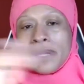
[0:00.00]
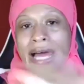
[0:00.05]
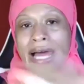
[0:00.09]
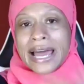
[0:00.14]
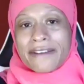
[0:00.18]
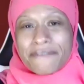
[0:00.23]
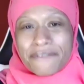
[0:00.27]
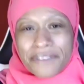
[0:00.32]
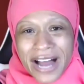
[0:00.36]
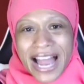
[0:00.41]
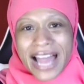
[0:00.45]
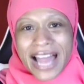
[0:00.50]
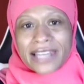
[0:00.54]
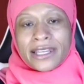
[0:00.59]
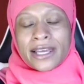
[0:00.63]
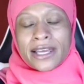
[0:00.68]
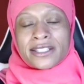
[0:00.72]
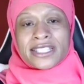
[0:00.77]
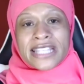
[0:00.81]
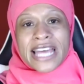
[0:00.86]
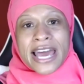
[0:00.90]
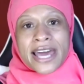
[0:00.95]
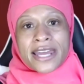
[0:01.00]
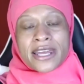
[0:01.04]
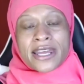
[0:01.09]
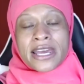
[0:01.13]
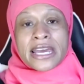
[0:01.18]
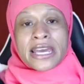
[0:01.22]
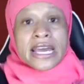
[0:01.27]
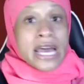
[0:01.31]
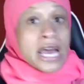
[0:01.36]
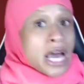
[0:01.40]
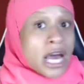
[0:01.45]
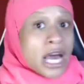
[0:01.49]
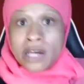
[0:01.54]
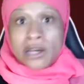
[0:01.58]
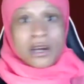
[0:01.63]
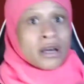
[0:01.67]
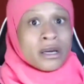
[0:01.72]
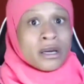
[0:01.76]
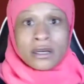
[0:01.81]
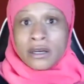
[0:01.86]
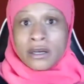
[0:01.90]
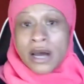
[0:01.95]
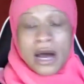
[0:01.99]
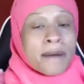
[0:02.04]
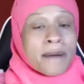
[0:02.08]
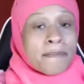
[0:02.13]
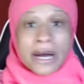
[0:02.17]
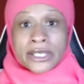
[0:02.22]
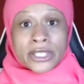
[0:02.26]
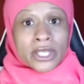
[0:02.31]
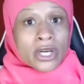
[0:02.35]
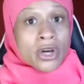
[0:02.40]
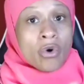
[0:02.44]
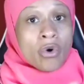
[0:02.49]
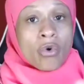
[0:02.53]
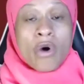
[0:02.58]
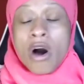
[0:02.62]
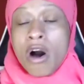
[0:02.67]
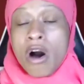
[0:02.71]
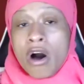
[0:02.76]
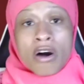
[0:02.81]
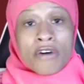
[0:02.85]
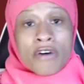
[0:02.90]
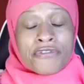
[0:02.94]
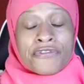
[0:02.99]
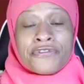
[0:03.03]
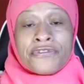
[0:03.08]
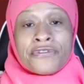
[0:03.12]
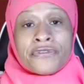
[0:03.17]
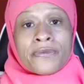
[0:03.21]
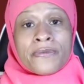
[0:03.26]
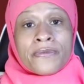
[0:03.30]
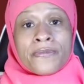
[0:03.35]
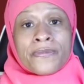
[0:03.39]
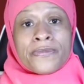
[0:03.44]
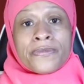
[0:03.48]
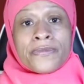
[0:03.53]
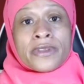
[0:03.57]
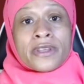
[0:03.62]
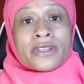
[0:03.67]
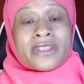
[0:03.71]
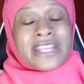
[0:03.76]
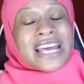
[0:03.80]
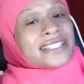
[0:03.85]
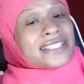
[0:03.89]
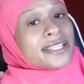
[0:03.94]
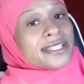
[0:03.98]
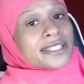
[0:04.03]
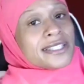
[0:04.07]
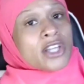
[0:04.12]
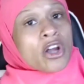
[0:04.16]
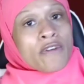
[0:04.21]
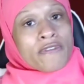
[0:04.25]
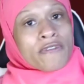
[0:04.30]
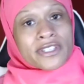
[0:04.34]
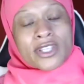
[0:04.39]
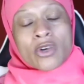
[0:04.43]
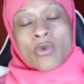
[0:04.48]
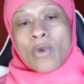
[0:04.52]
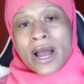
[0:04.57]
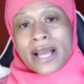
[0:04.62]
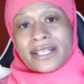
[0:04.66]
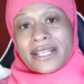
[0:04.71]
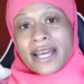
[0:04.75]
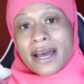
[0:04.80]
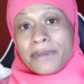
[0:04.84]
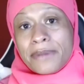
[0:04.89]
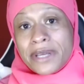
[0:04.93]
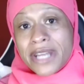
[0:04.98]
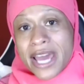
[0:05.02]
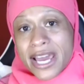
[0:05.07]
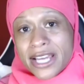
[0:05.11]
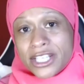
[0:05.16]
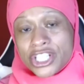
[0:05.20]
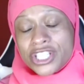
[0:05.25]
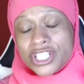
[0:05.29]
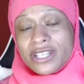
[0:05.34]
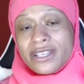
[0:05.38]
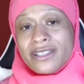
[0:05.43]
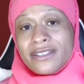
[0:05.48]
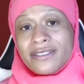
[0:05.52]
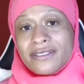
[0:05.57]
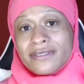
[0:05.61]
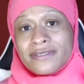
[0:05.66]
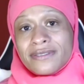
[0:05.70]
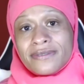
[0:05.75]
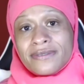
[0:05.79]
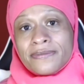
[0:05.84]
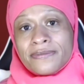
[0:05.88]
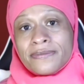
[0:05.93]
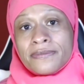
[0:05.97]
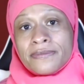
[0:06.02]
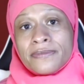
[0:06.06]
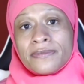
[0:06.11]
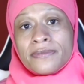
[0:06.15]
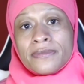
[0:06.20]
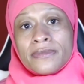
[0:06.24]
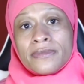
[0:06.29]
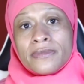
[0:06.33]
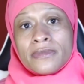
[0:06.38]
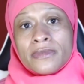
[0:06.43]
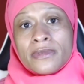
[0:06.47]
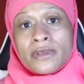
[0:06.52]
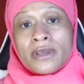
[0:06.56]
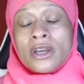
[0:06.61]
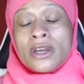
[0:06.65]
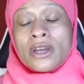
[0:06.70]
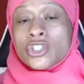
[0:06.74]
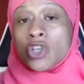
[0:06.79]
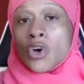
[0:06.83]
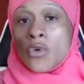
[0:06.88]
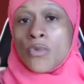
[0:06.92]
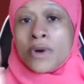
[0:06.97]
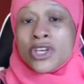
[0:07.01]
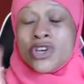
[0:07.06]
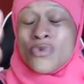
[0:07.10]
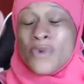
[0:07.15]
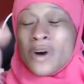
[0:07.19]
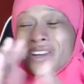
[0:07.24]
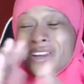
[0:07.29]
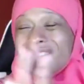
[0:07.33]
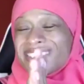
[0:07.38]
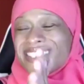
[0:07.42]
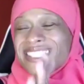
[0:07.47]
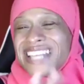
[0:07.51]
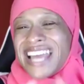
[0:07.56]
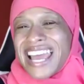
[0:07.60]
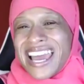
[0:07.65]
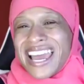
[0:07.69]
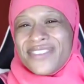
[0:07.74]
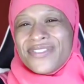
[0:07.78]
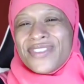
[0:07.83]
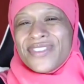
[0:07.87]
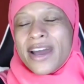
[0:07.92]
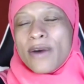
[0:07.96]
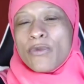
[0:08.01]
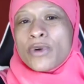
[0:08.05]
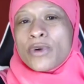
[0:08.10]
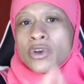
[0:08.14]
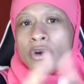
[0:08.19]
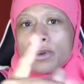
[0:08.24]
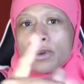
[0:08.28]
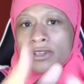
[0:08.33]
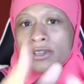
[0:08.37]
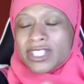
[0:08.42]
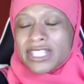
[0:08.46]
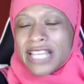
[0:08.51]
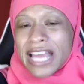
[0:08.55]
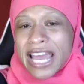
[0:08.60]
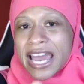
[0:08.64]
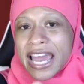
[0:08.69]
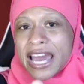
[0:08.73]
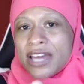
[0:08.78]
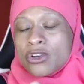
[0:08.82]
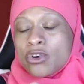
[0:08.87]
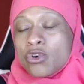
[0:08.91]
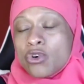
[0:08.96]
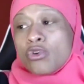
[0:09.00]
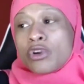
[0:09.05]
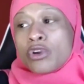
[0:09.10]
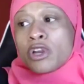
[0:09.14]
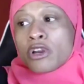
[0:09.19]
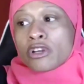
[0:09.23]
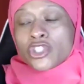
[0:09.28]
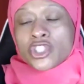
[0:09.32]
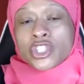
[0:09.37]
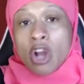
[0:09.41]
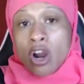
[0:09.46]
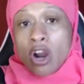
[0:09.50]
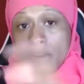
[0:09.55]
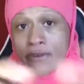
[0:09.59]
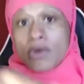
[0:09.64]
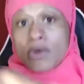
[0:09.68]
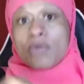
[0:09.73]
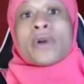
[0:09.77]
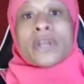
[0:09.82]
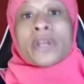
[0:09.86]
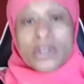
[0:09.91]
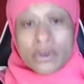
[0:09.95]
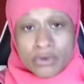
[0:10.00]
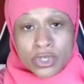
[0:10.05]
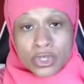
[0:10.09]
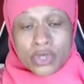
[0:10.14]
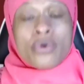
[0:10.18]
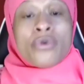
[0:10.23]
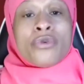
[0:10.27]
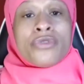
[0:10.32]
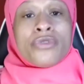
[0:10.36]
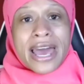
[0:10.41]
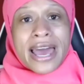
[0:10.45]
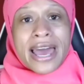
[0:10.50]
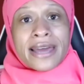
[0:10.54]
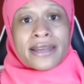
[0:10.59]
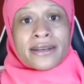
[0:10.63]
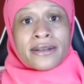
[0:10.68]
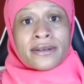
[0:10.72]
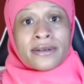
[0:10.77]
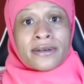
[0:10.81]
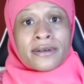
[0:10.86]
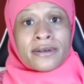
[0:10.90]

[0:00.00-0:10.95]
black violence, that I'm about to go off, that's in service of white domination. So when you understand that, when you understand who you're serving when you do that,